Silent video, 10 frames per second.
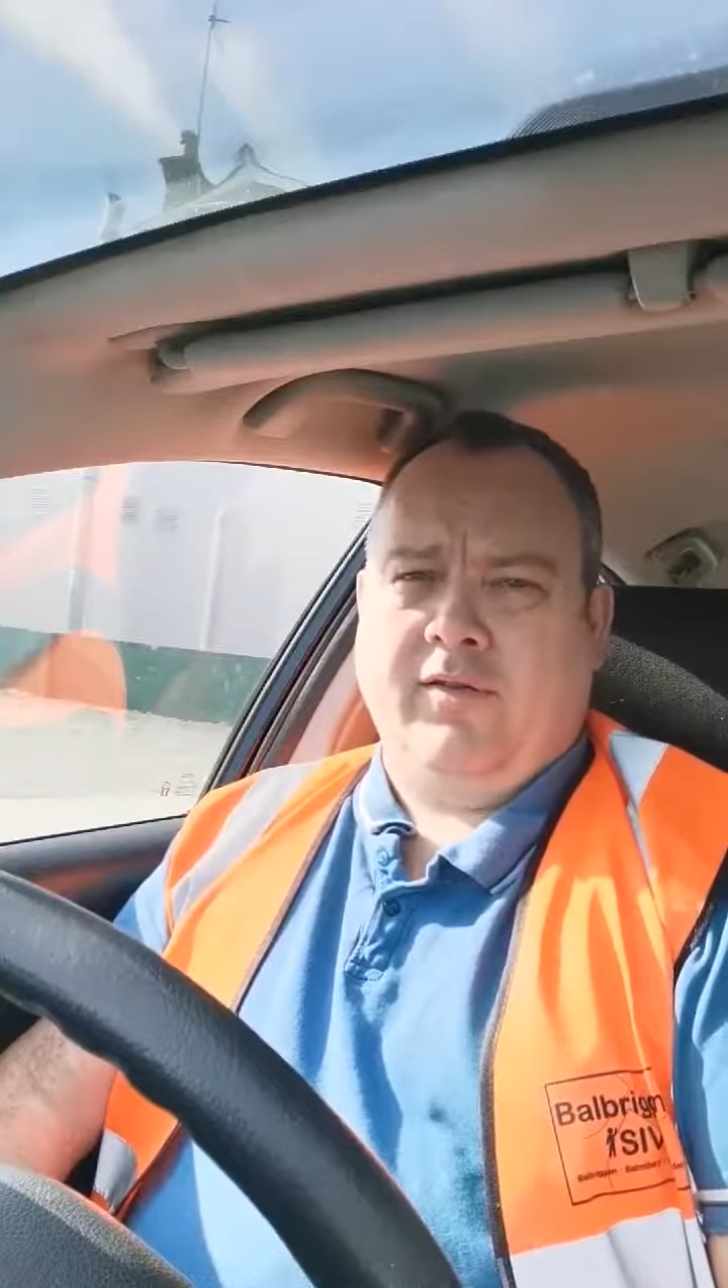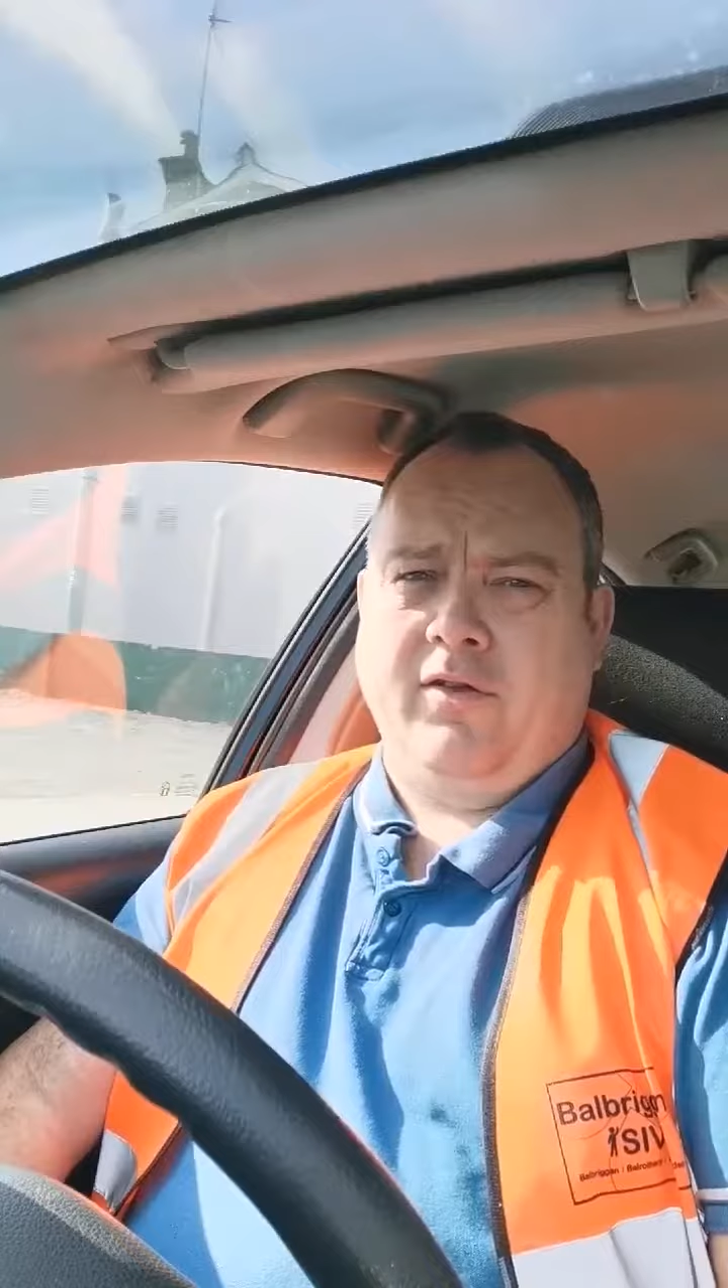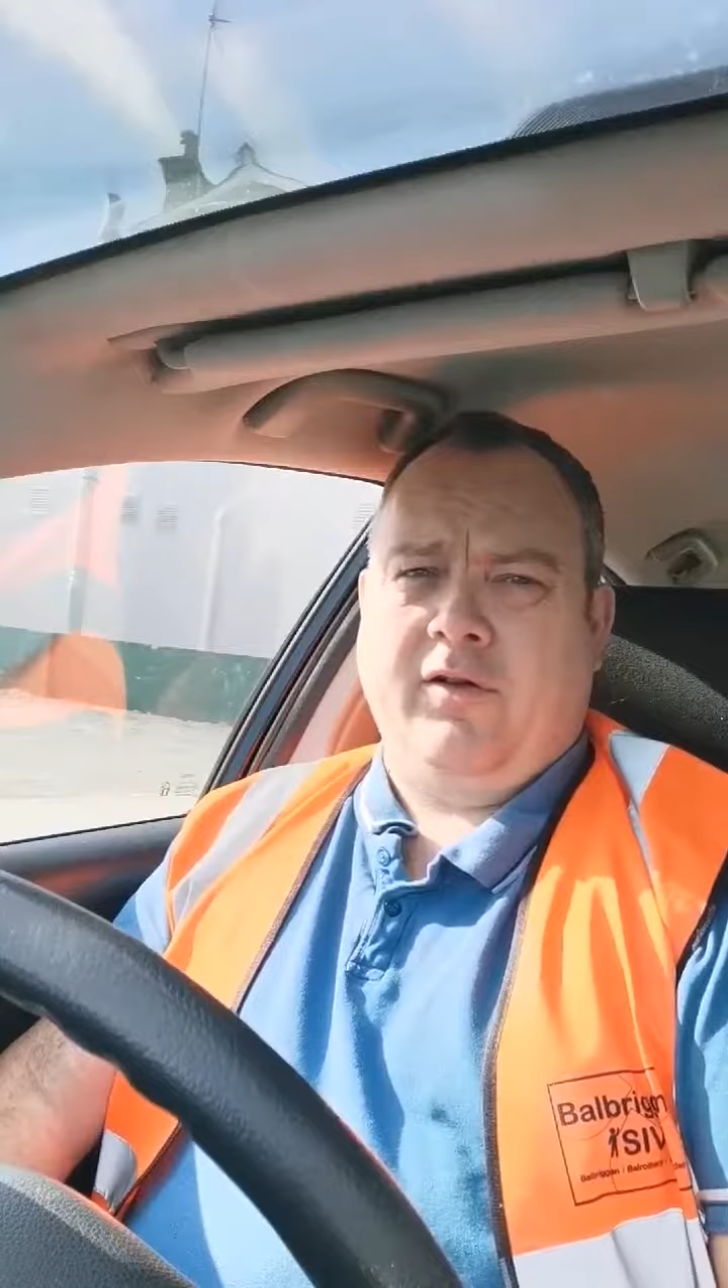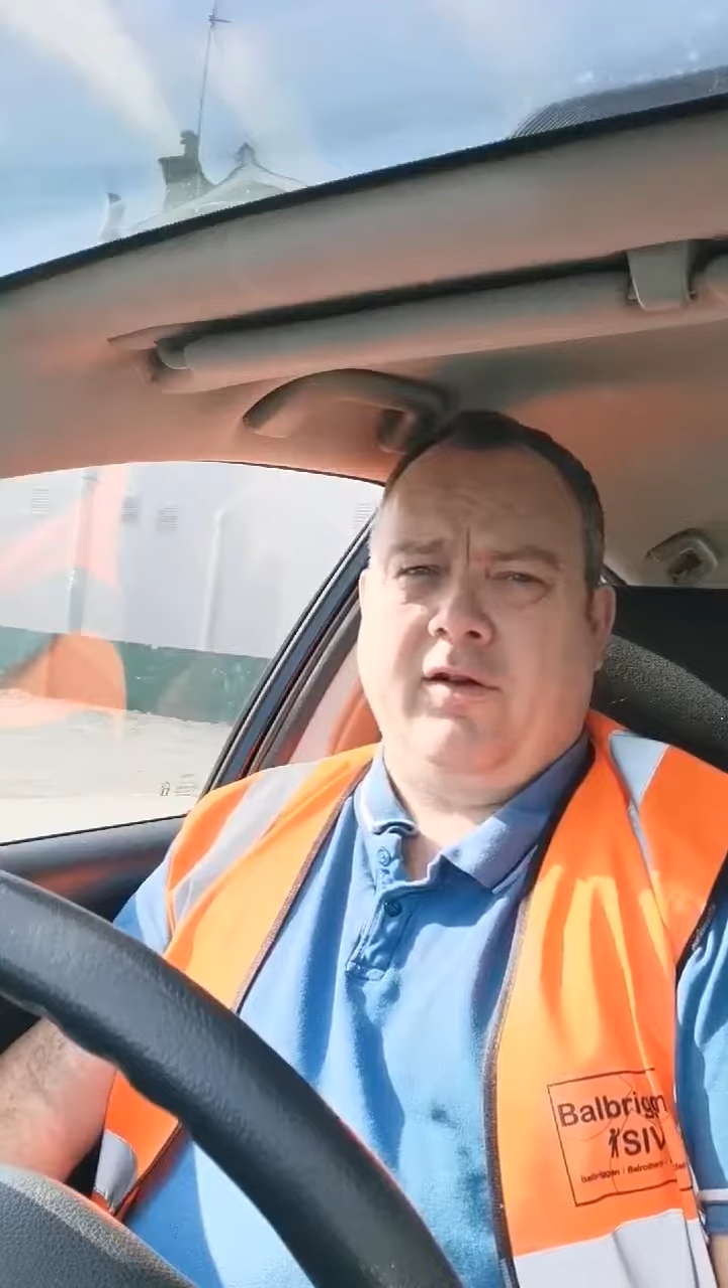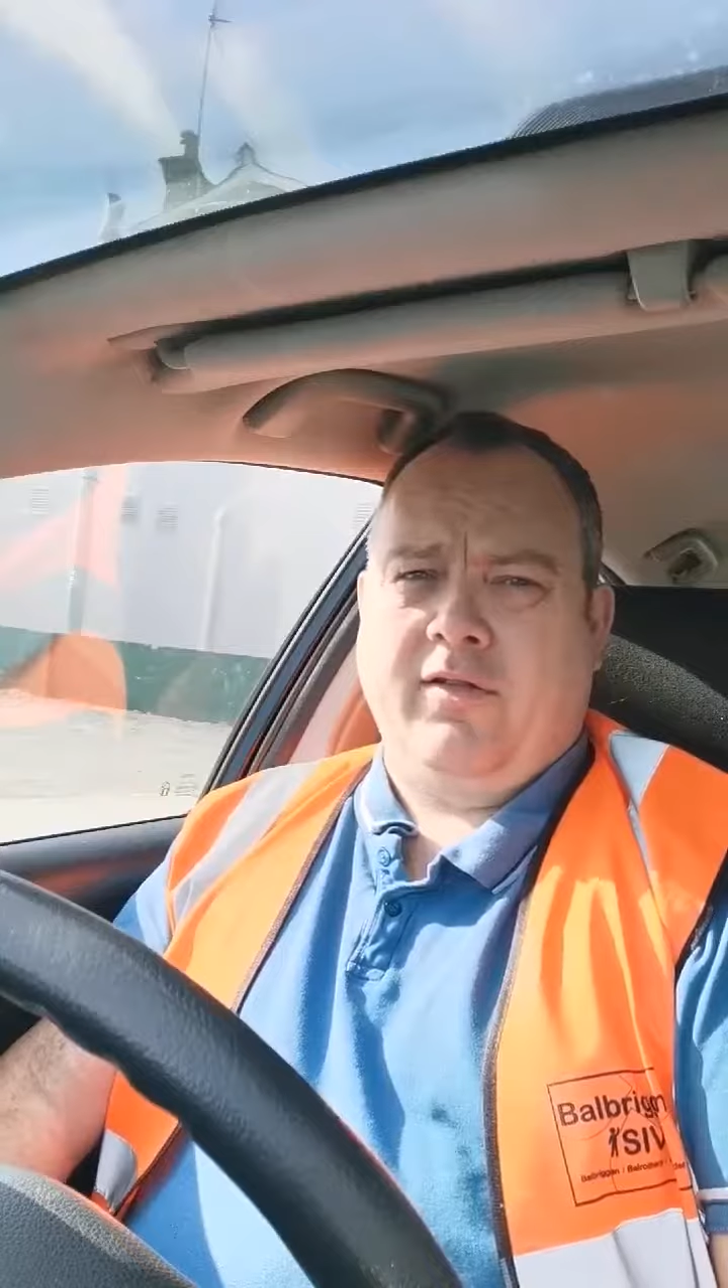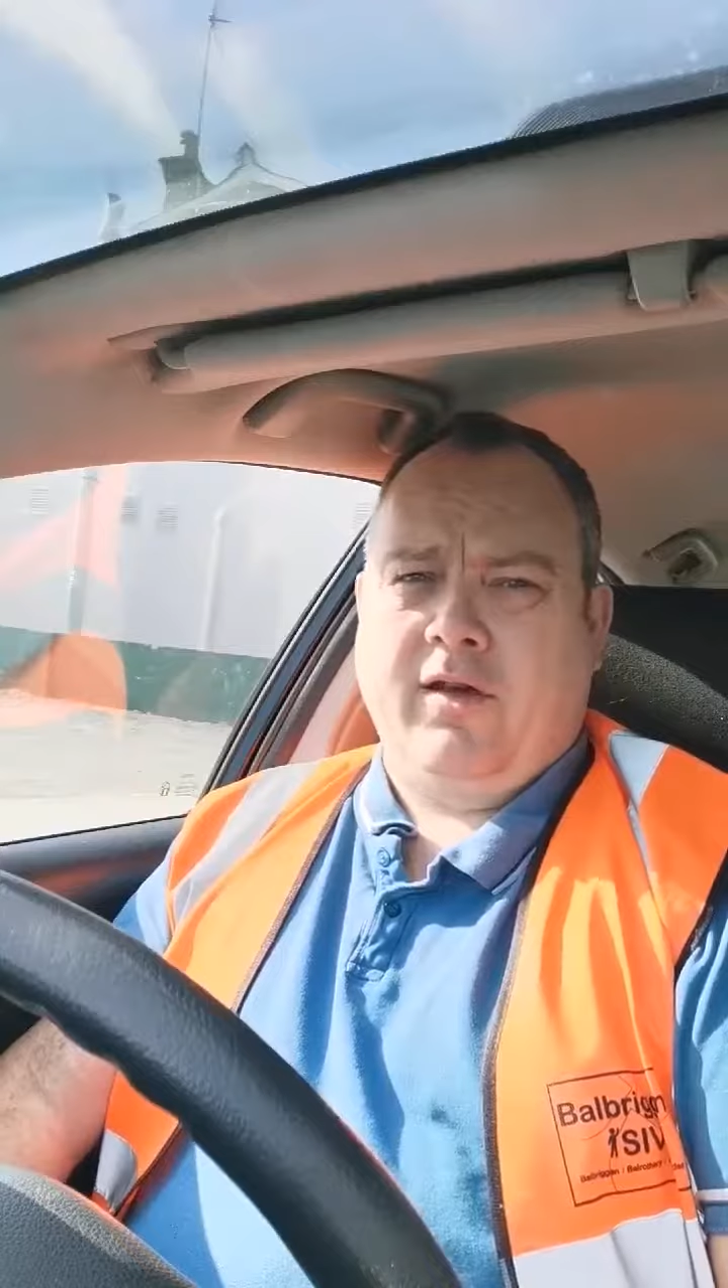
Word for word: let us know that